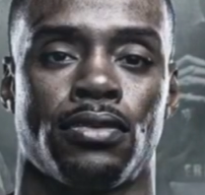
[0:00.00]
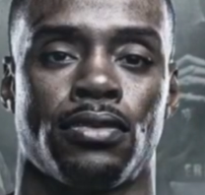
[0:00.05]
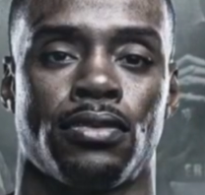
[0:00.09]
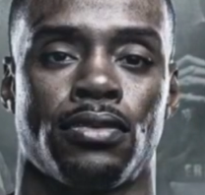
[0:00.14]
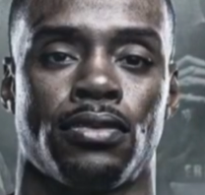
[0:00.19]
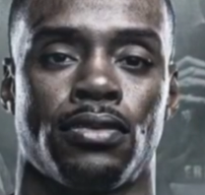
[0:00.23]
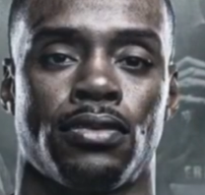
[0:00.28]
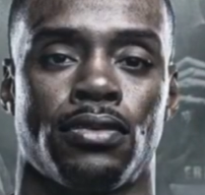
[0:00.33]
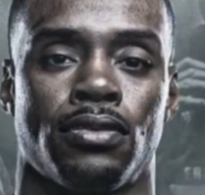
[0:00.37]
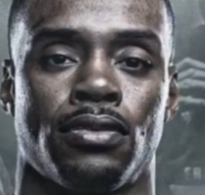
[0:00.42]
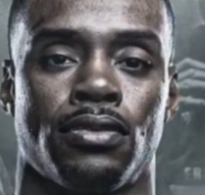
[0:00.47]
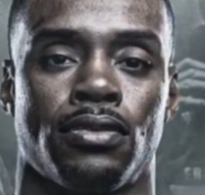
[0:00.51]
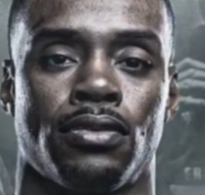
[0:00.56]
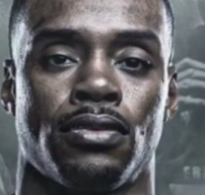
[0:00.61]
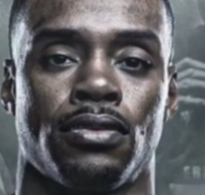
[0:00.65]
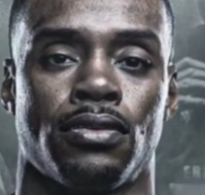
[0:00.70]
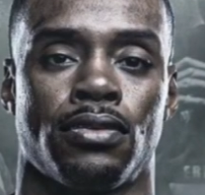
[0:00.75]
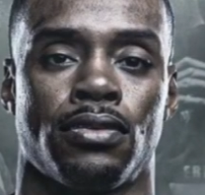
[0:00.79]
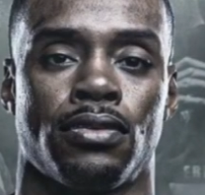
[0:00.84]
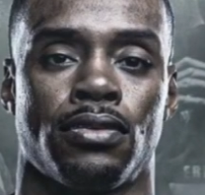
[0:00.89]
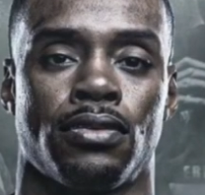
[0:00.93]

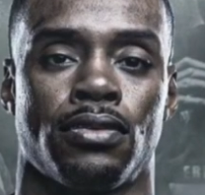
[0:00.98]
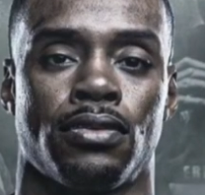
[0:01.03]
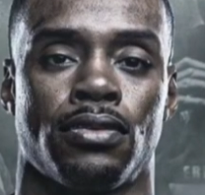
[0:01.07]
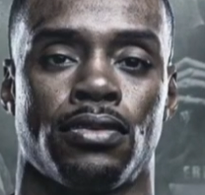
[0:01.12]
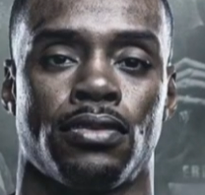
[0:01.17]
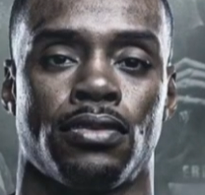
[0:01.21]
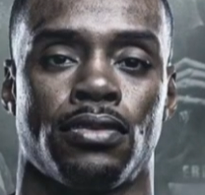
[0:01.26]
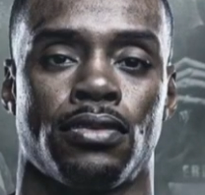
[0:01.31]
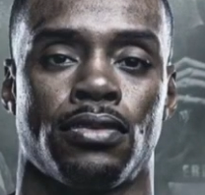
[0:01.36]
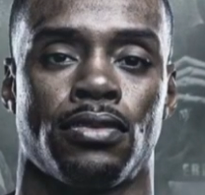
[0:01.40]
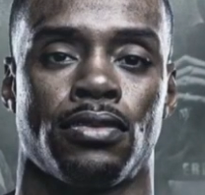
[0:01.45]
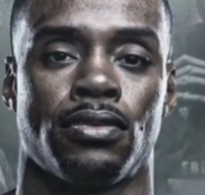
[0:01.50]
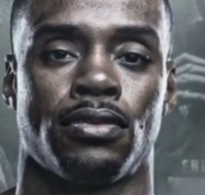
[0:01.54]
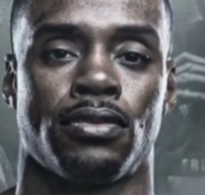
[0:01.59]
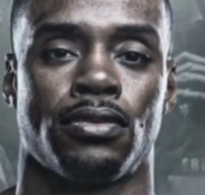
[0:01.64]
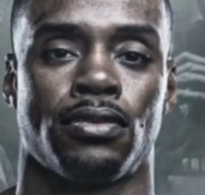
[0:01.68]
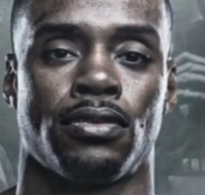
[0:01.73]
Nobody speaks.